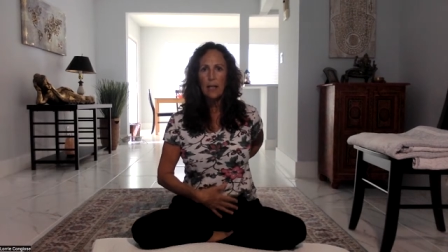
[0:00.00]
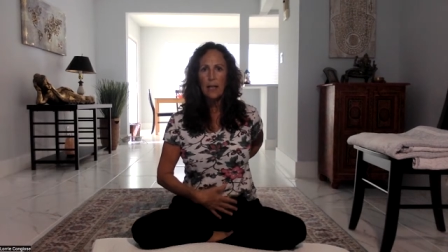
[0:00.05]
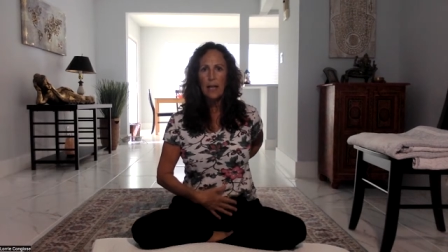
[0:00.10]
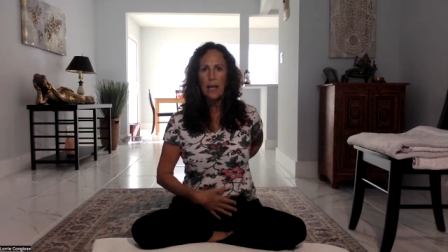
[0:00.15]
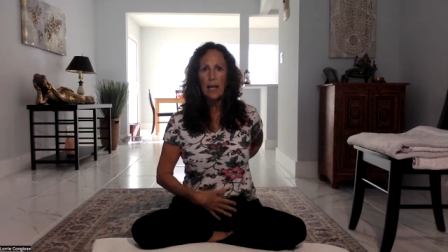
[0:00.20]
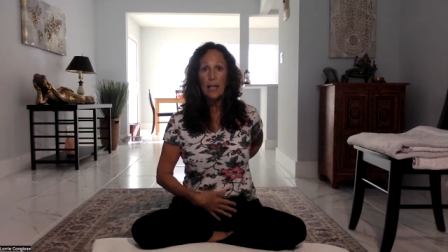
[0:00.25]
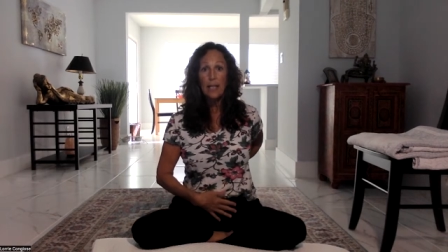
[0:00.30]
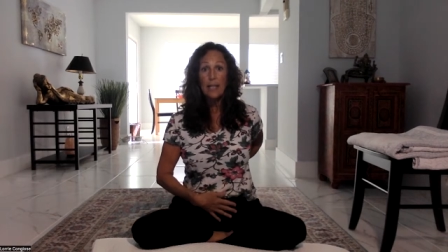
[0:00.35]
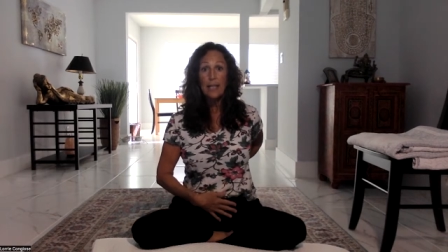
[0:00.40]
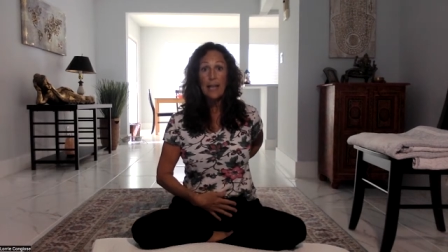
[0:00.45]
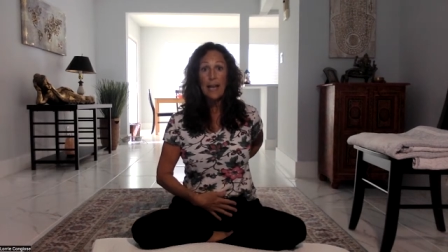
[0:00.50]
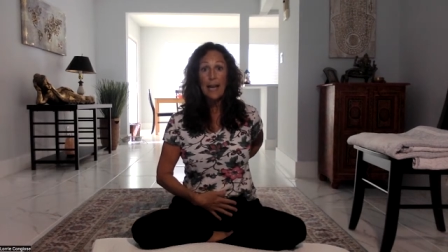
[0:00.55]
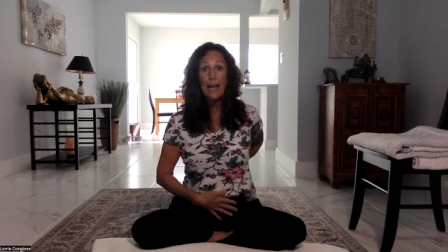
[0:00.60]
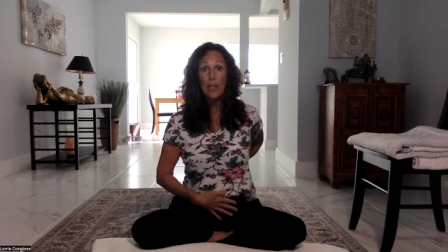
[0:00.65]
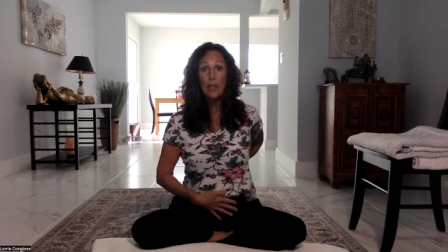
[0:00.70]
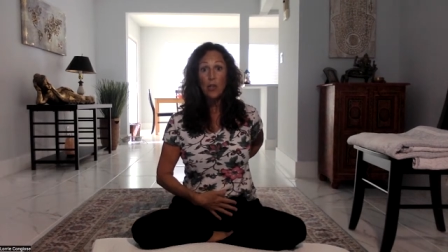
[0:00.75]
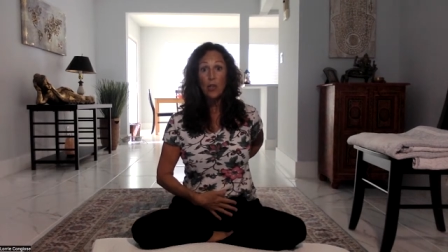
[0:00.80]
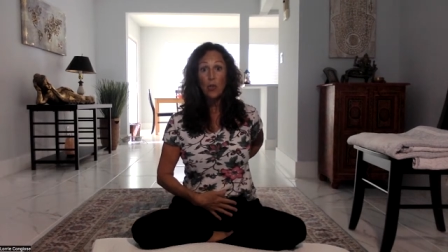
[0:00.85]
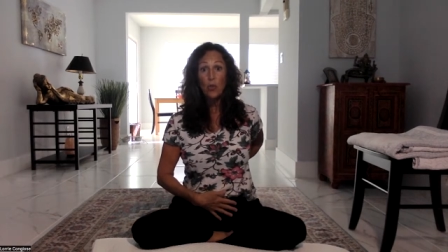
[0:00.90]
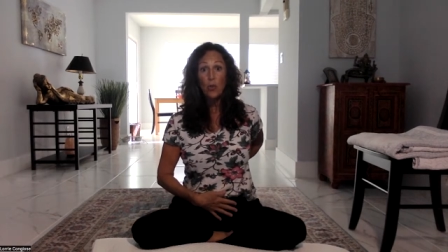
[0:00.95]

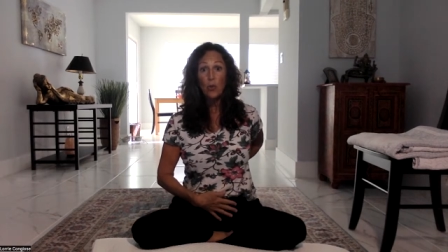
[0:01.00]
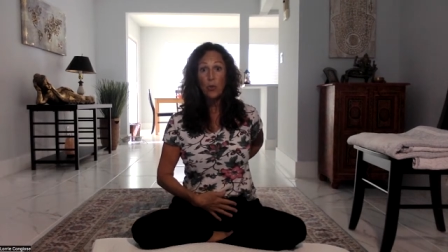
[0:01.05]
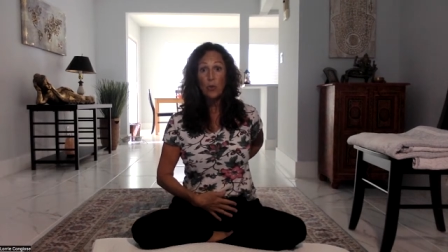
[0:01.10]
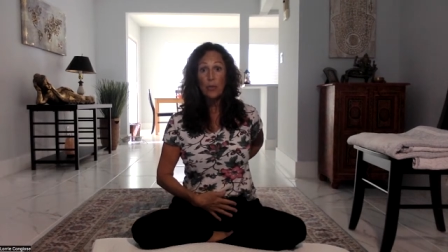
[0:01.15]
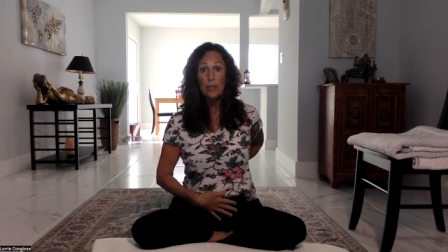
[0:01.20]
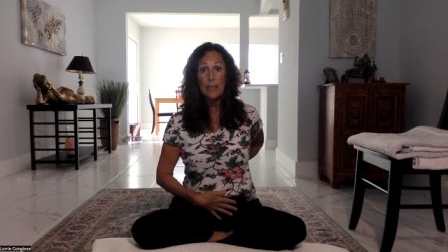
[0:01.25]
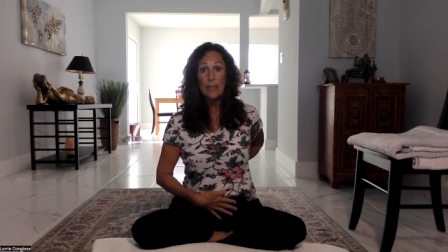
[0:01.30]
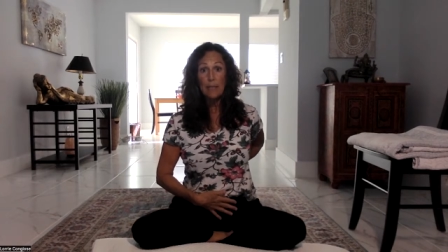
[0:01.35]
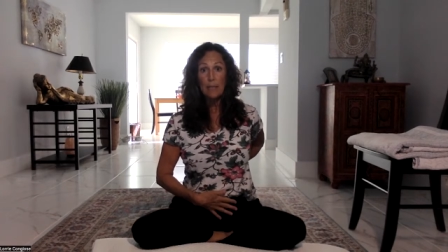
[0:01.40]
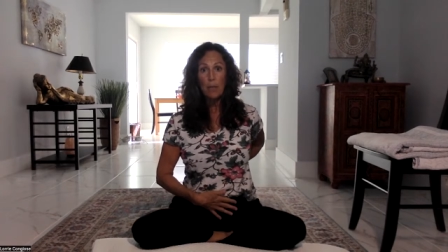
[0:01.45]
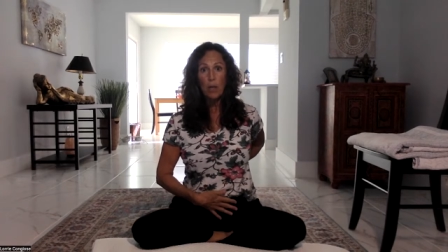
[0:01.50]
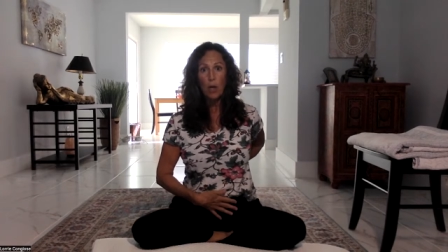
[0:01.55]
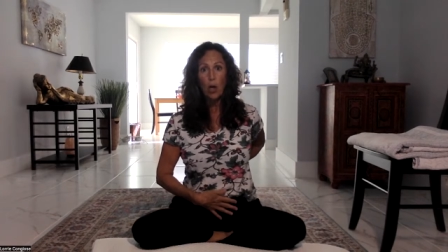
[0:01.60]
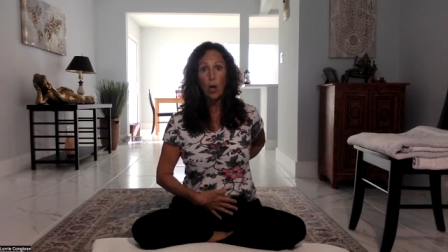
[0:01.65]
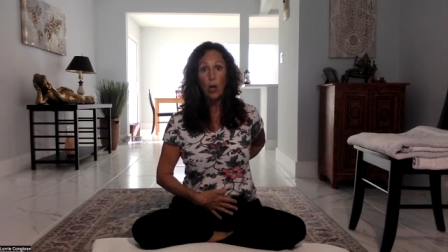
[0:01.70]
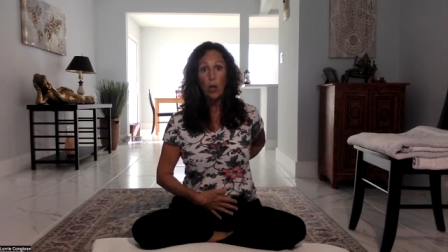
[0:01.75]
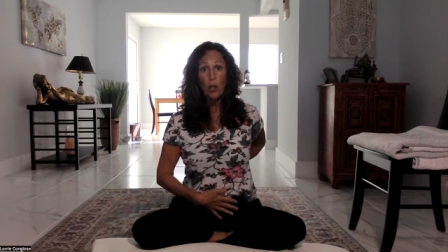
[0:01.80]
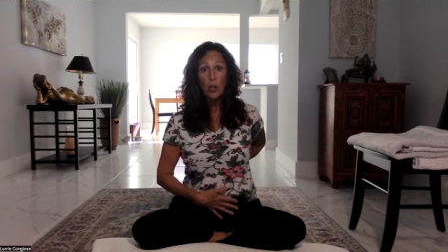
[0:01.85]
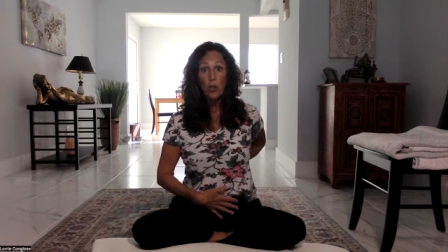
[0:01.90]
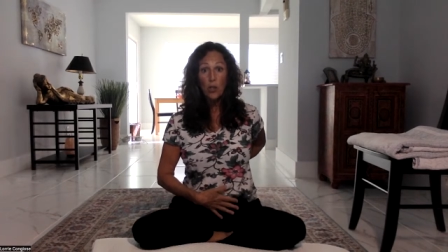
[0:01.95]
unnatural deep
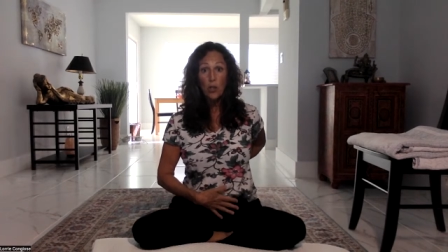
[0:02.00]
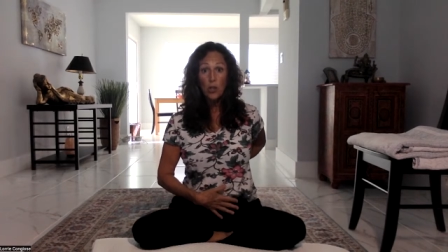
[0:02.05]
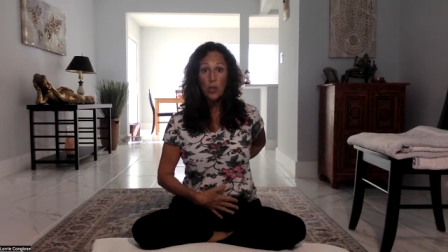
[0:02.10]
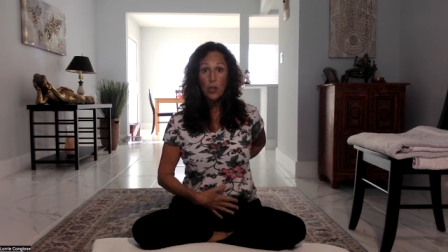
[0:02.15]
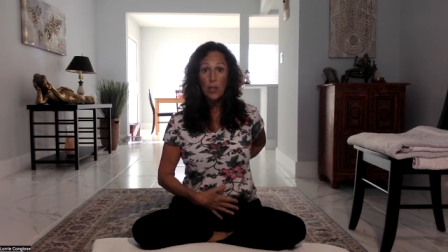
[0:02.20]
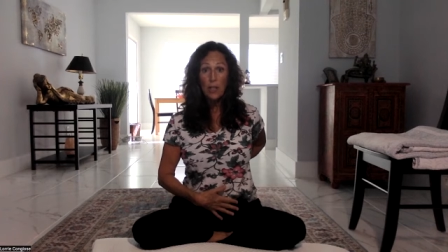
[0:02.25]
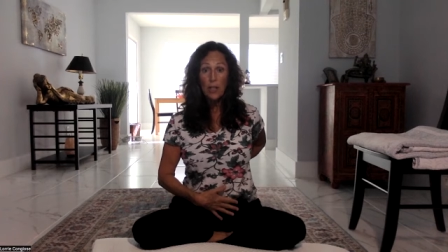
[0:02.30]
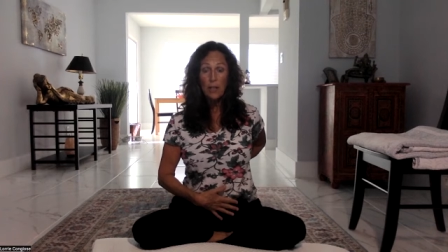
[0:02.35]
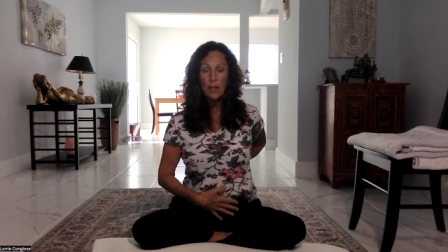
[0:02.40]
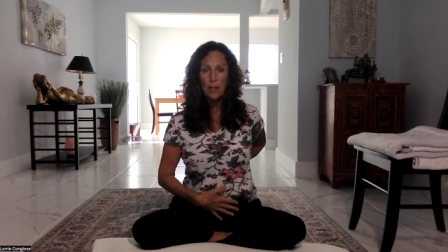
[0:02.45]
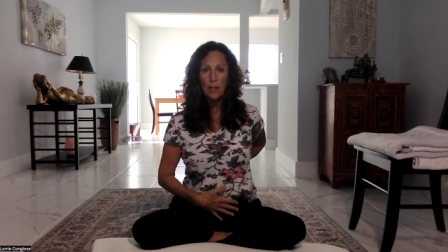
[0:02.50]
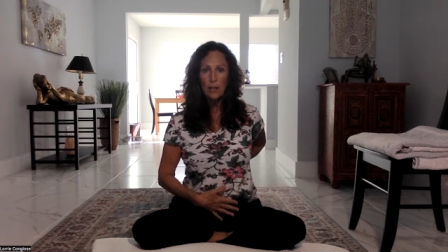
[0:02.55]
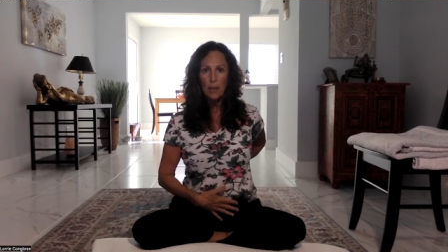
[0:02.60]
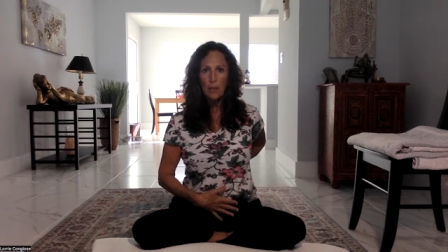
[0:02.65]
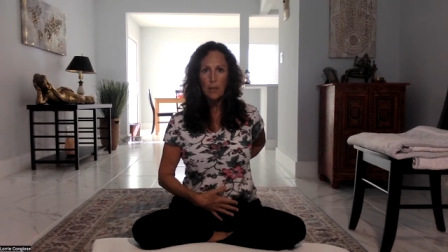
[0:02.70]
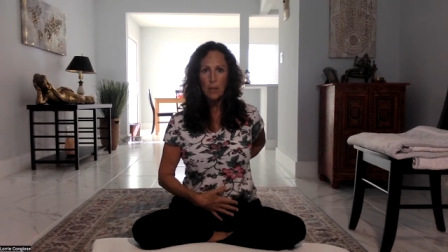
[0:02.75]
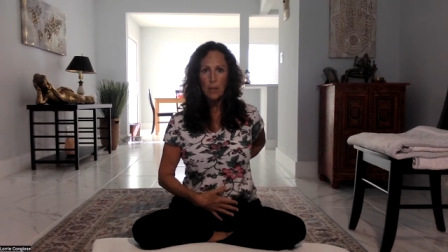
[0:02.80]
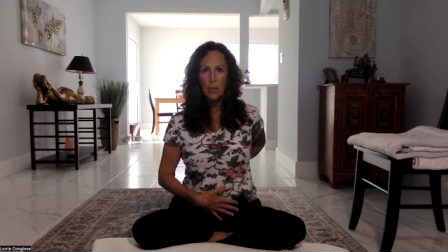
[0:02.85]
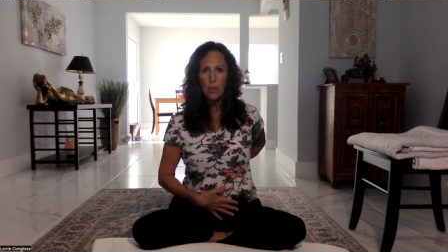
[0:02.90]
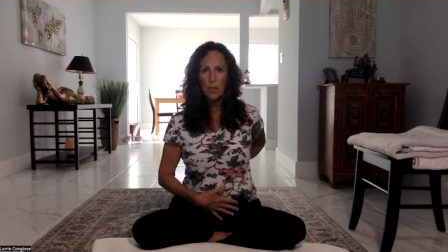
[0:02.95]
arch in the
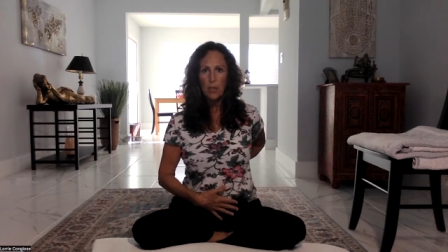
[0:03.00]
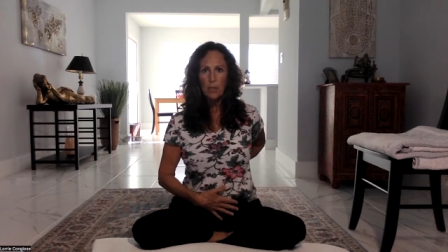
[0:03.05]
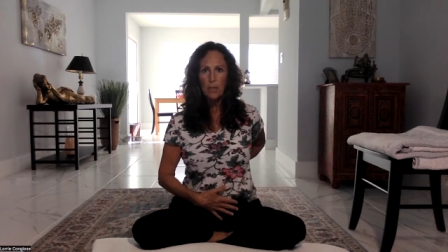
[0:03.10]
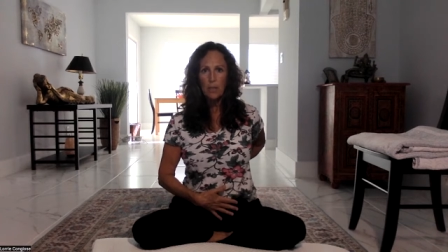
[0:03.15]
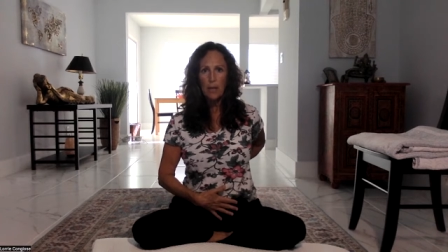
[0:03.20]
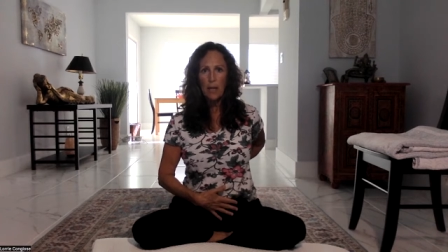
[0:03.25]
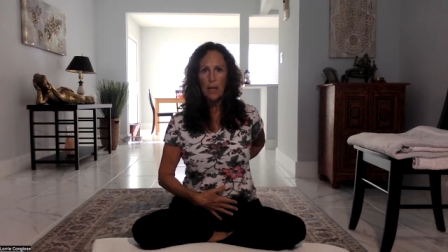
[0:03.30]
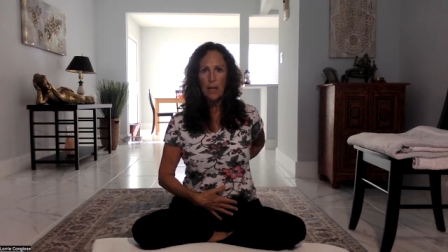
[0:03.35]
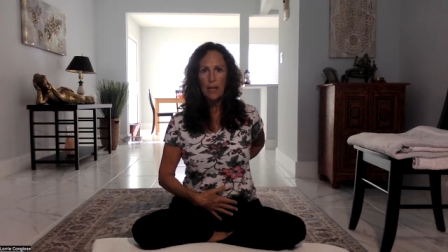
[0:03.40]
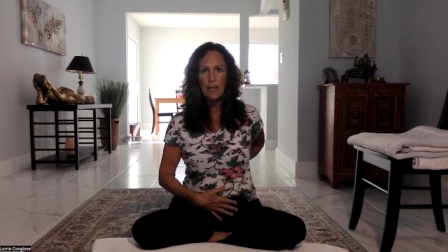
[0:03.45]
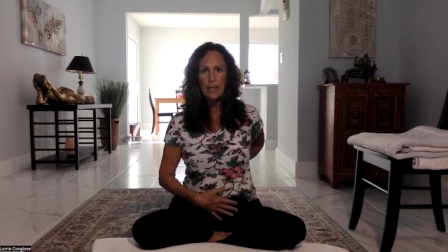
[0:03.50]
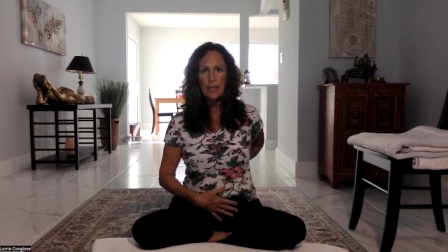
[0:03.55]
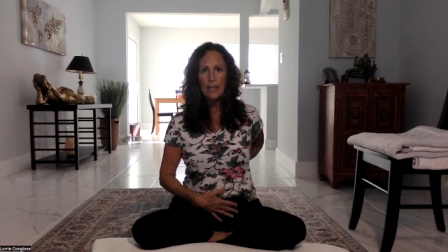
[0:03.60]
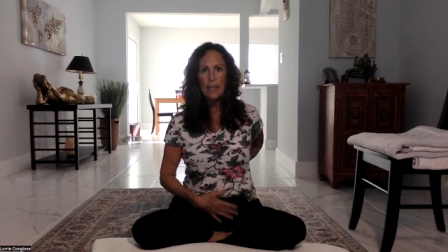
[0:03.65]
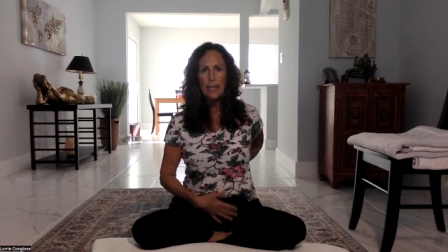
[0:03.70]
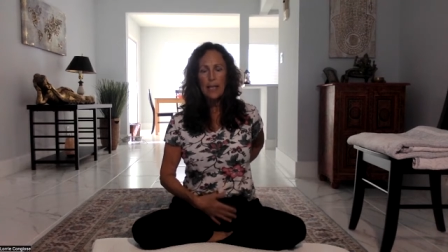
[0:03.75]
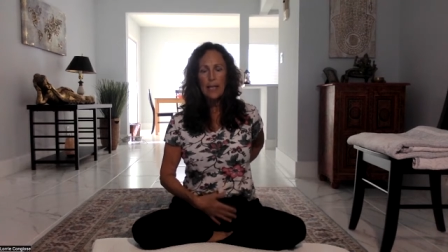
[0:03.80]
lumbar spine.